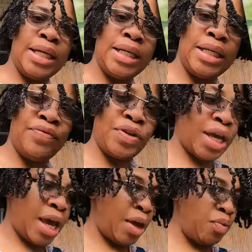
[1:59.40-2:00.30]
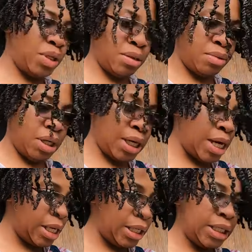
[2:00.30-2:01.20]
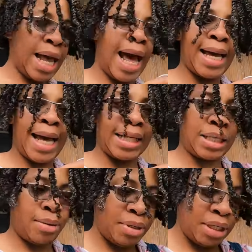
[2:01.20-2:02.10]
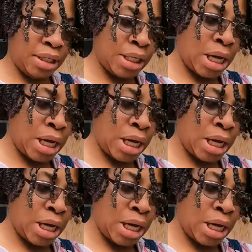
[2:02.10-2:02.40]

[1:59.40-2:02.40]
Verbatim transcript: and it even came with some little cutters now i got some of these